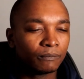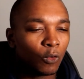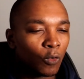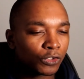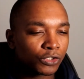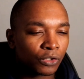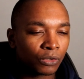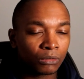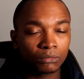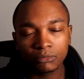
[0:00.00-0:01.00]
Also,
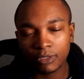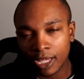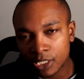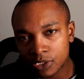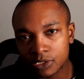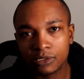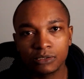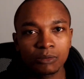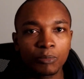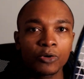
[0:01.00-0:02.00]
as the
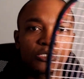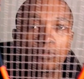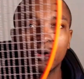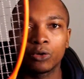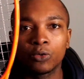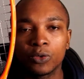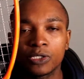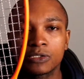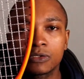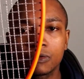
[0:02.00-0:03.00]
poster boy who
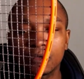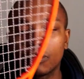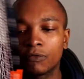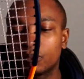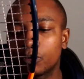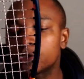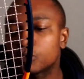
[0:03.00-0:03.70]
is of the poster boy